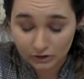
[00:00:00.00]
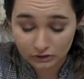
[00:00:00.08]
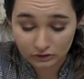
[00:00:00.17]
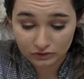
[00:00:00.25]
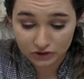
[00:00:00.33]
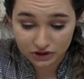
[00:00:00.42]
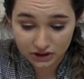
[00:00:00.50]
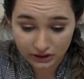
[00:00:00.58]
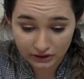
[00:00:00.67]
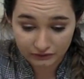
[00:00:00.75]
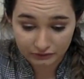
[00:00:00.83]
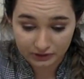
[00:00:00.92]
Which is scary
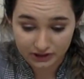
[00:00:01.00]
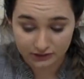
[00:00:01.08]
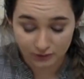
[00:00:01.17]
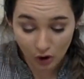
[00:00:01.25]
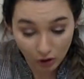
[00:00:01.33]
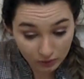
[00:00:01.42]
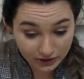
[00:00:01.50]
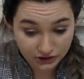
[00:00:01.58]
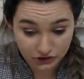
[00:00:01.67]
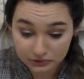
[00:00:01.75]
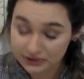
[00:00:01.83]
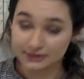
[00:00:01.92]
for me because I'm always
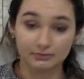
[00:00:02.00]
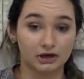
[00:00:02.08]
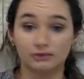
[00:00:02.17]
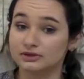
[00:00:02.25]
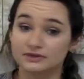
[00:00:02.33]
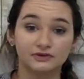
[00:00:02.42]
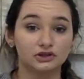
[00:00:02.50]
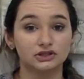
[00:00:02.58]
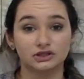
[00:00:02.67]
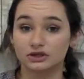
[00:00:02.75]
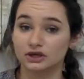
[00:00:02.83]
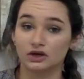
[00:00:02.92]
doing something. I'm always
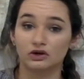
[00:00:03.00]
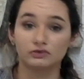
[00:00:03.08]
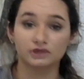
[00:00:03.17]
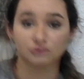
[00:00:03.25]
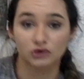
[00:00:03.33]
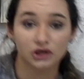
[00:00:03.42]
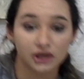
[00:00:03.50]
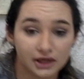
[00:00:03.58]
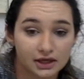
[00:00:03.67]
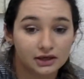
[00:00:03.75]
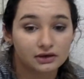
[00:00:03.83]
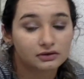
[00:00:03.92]
volunteering, always
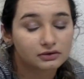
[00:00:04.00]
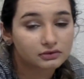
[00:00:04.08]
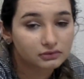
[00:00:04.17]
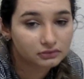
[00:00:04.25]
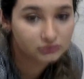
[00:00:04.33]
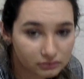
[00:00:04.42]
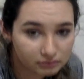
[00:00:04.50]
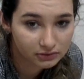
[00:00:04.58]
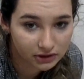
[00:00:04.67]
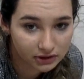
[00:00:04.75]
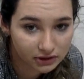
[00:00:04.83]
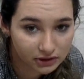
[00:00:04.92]
working. My
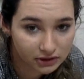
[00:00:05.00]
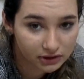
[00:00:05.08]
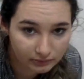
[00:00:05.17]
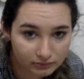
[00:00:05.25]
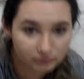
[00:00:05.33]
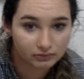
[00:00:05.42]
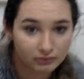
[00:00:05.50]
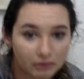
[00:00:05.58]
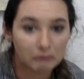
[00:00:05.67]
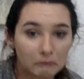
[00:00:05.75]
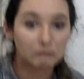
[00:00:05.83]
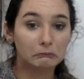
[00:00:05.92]
screen.
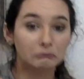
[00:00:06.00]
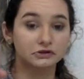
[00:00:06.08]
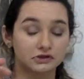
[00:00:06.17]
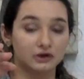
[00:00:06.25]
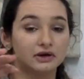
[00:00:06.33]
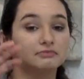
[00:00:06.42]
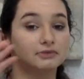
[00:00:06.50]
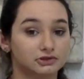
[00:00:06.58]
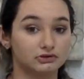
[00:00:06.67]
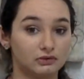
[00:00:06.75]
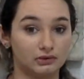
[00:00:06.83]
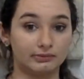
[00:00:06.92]
Sorry, my
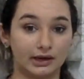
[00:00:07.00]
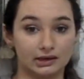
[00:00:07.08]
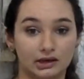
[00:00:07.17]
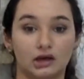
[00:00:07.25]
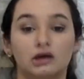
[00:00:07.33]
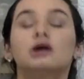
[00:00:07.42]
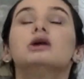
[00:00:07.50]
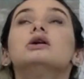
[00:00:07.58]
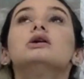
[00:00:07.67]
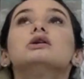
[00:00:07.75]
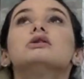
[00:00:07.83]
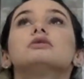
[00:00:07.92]
screen went black again.
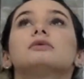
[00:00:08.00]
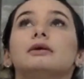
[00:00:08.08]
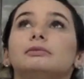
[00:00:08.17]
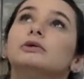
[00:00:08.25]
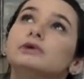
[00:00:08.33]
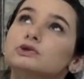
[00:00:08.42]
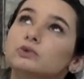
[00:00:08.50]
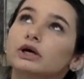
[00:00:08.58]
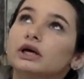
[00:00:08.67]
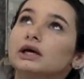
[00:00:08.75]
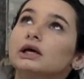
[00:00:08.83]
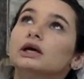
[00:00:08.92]
I'm always
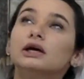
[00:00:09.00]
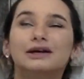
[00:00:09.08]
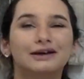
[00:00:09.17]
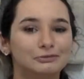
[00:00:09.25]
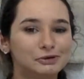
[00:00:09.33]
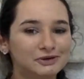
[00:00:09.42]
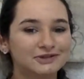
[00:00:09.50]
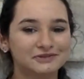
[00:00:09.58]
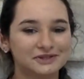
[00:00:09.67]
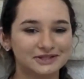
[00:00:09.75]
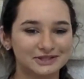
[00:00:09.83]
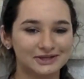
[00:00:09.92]
working, I'm always
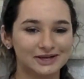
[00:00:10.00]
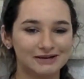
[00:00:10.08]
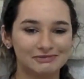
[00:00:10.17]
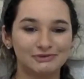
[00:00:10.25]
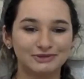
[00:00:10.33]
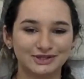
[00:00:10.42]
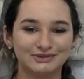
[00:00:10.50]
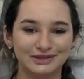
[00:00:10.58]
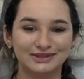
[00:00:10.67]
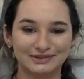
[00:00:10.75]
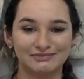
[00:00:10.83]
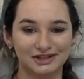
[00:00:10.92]
volunteering, I'm always
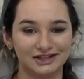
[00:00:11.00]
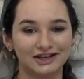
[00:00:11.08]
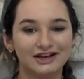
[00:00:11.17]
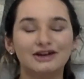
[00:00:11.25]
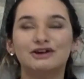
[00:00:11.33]
doing something.